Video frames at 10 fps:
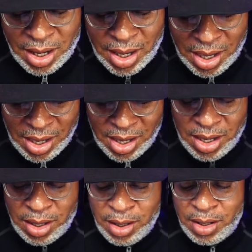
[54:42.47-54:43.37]

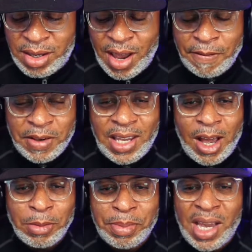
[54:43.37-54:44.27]
He definitely
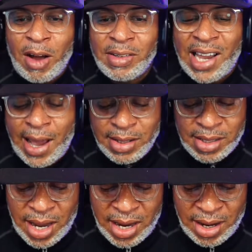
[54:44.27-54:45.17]
helped me out last
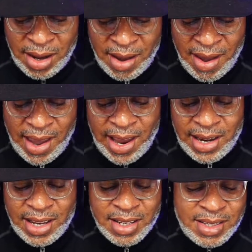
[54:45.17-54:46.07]
night, and
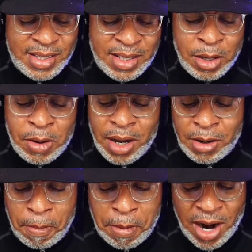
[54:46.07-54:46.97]
he is still
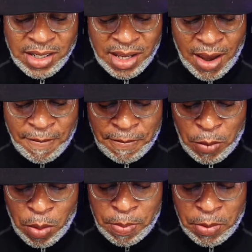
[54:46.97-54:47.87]
underpriced at
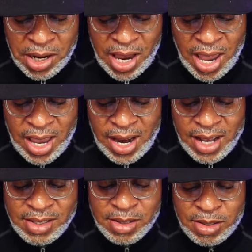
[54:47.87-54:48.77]
4.8
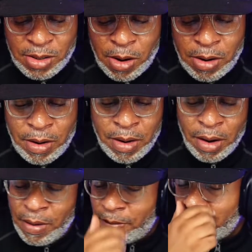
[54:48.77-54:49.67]
as a starter
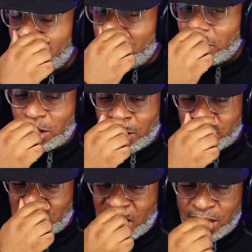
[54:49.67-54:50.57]
for the Utah
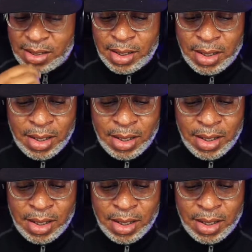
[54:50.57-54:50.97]
Jazz.